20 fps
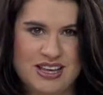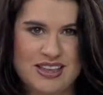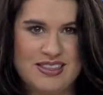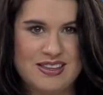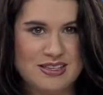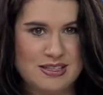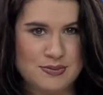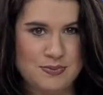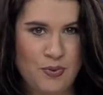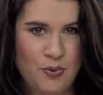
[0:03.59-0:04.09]
and
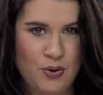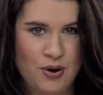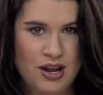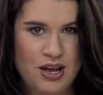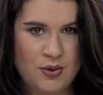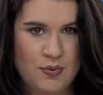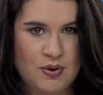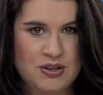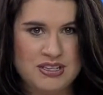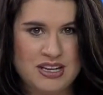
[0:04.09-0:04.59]
this
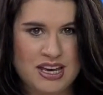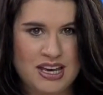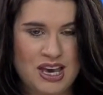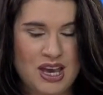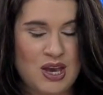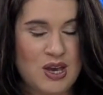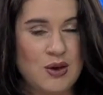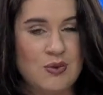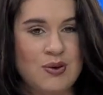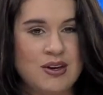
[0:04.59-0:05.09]
morning we're
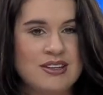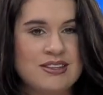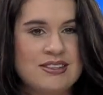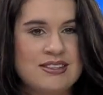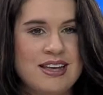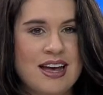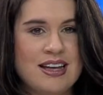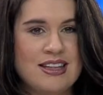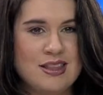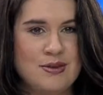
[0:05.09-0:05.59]
taking you
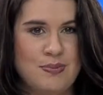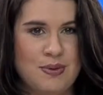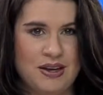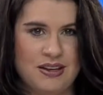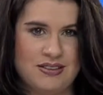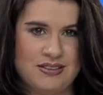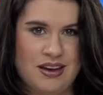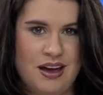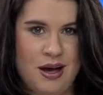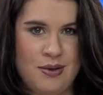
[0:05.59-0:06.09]
inside the
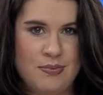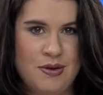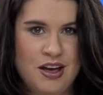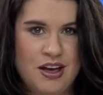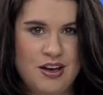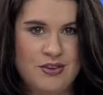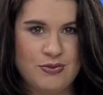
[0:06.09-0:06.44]
Big Top